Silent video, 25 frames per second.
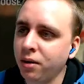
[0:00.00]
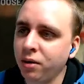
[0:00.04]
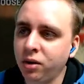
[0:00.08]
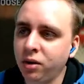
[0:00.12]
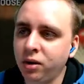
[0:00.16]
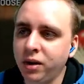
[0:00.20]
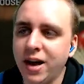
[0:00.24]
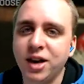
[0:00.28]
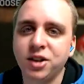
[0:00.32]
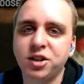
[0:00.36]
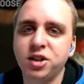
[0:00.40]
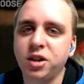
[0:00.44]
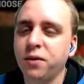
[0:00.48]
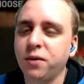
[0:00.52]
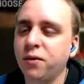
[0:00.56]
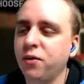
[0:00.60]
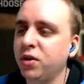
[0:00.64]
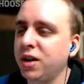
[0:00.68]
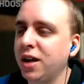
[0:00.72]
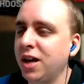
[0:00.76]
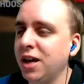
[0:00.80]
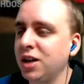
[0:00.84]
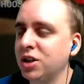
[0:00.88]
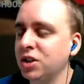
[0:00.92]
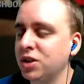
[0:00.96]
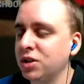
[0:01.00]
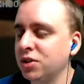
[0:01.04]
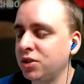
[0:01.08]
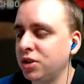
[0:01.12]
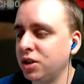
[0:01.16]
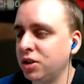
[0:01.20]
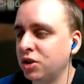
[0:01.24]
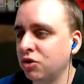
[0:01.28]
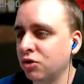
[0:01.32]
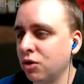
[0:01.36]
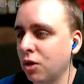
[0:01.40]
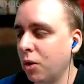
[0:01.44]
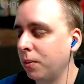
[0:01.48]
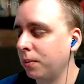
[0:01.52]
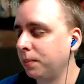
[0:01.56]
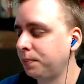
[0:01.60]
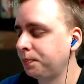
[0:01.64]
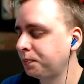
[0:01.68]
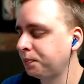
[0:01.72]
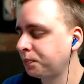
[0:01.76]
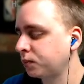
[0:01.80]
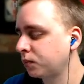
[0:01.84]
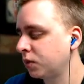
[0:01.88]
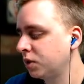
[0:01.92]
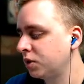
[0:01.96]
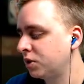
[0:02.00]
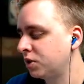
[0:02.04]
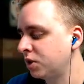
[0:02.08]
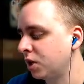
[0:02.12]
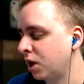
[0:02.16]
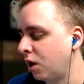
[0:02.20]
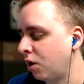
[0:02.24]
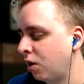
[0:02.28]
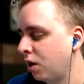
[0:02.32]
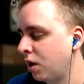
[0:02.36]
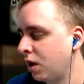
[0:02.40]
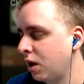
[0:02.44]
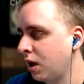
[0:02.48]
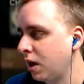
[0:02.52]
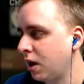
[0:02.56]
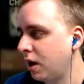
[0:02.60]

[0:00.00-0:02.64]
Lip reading: Classic free agency trope. So